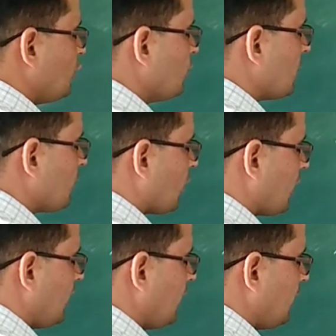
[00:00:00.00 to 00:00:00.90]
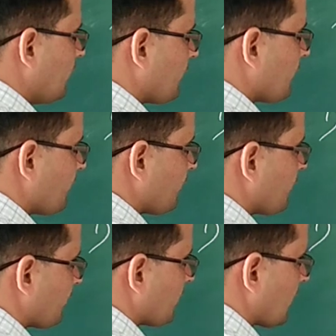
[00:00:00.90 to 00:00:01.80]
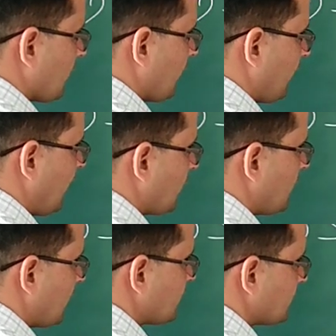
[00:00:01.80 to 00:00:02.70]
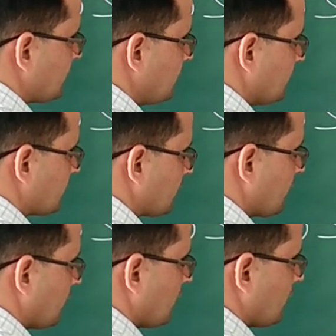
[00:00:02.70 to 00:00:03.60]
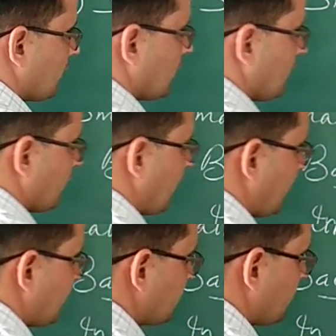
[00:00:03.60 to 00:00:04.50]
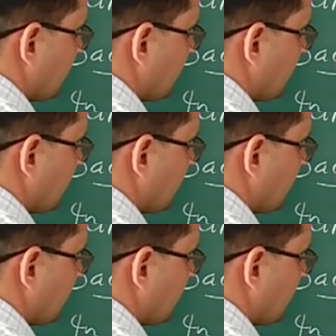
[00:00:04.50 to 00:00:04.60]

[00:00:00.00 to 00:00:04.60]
human body, red blood cells, that is